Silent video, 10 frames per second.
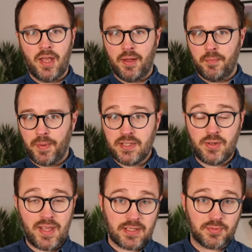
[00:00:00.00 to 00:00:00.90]
Please do
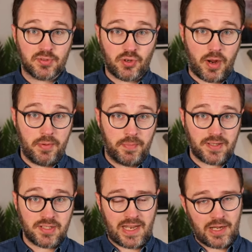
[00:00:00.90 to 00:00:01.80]
hit that subscribe
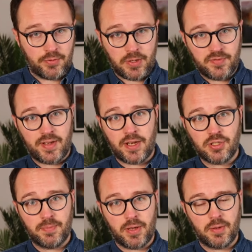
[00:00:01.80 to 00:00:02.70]
button, that little
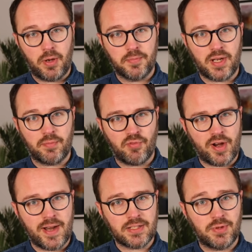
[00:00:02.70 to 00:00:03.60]
notification bell that pops up right
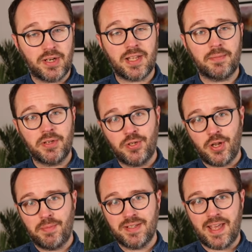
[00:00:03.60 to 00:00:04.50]
next to it, because that means you
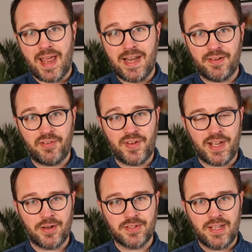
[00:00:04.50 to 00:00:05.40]
don't miss any of the other
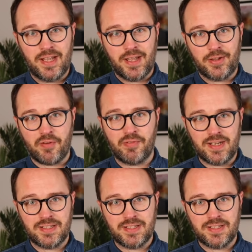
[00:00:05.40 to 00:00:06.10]
videos that I release